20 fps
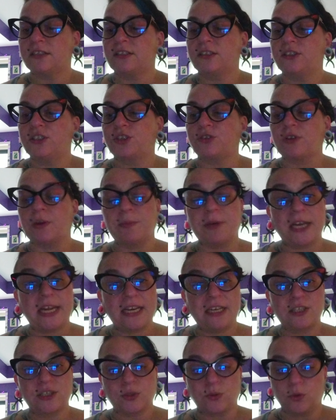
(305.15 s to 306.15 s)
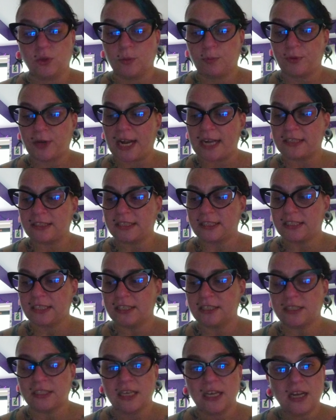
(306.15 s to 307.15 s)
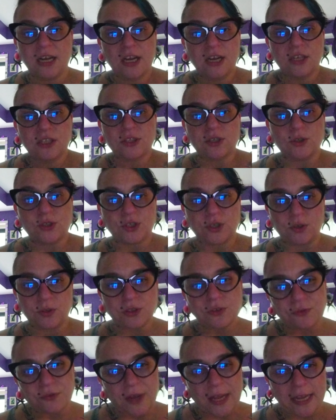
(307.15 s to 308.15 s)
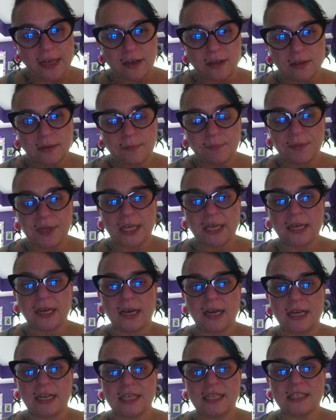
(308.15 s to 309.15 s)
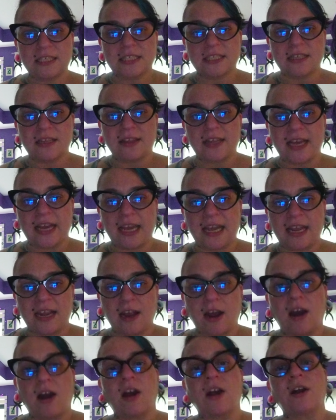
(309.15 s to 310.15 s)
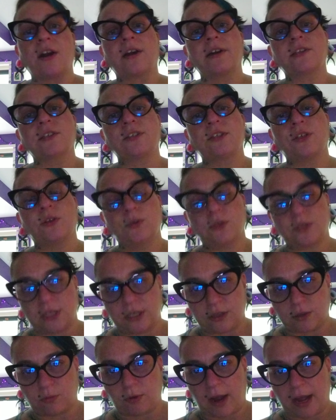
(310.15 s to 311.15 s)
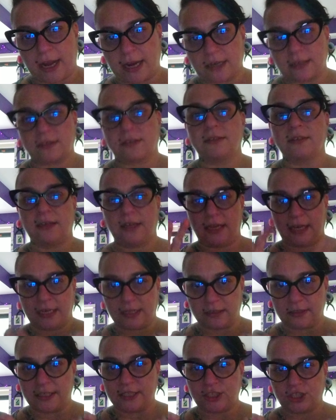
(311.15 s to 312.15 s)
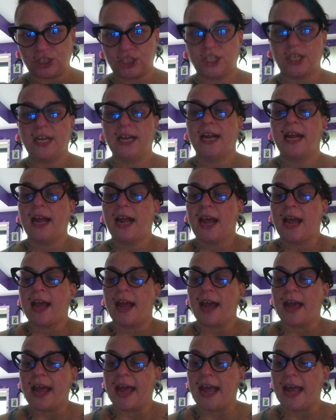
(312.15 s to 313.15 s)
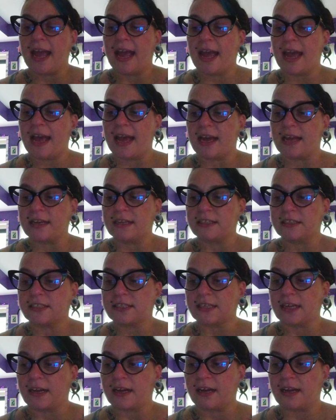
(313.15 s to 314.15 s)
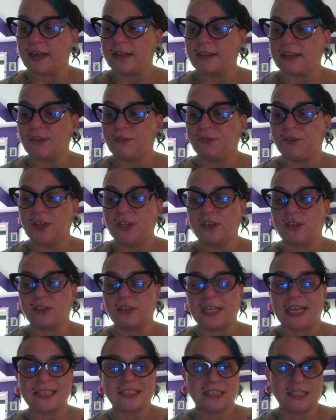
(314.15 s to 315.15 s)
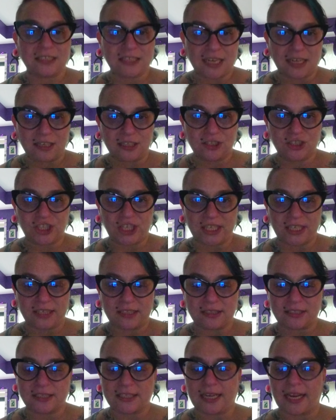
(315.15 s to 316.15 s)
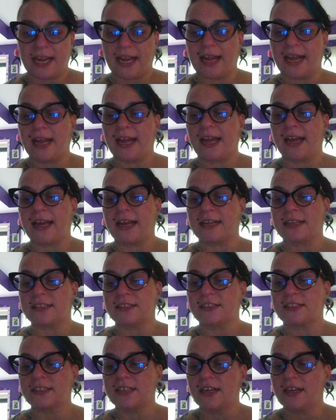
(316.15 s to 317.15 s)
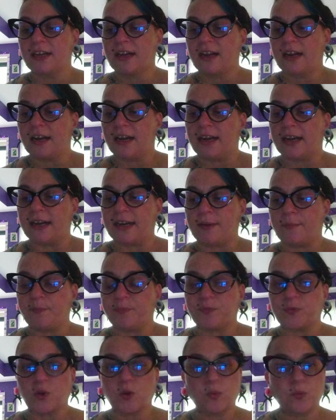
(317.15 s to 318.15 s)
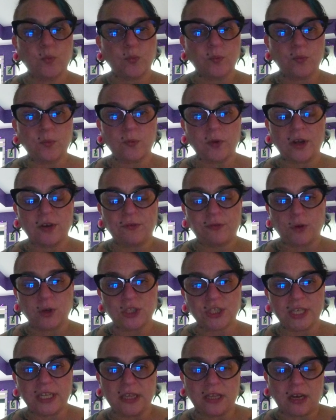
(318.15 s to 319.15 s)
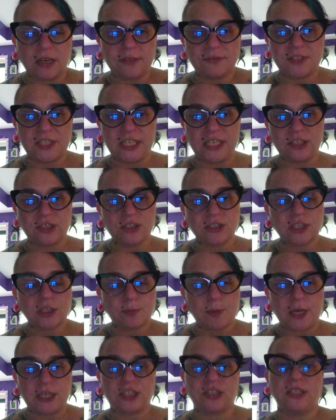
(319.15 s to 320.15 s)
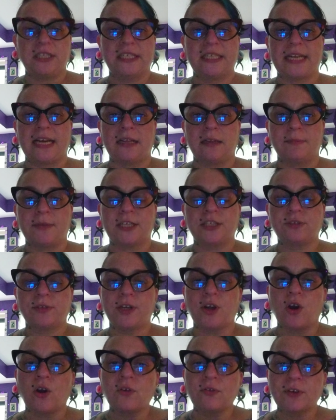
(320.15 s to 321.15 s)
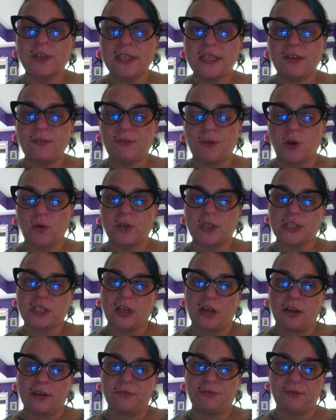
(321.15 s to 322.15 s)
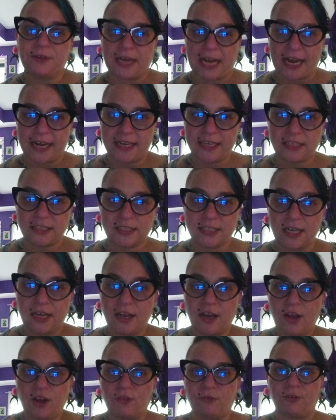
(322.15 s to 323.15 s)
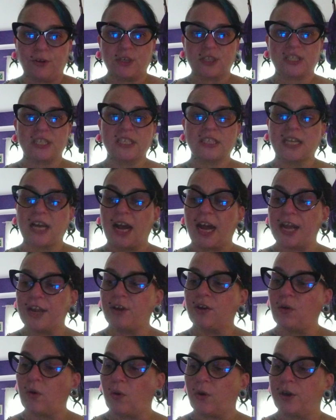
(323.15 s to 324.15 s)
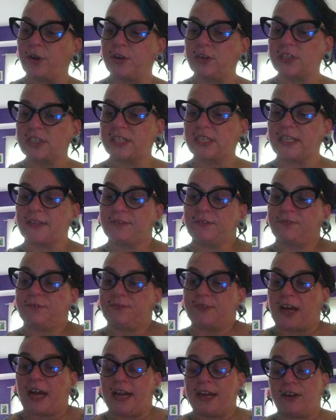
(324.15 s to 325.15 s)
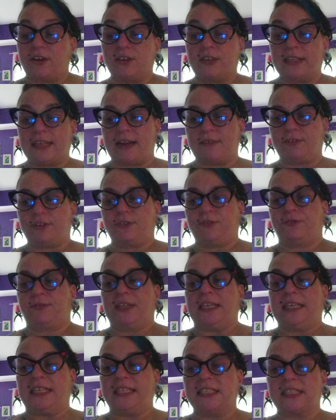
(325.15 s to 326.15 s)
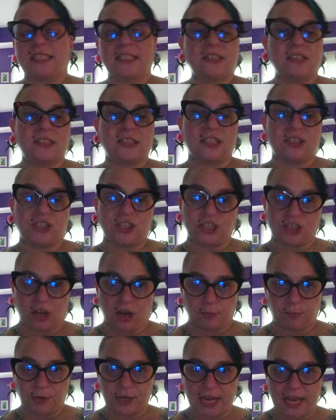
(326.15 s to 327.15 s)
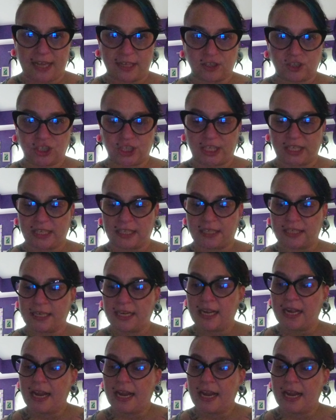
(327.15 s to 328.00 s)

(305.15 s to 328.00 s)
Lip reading: discriminating school practices. So students fail because they aren't using the right English, and they feel less intelligent. And unfortunately, a lot of teachers, especially in elementary, overly focus on phonetics versus higher level thinking skills such as comprehension.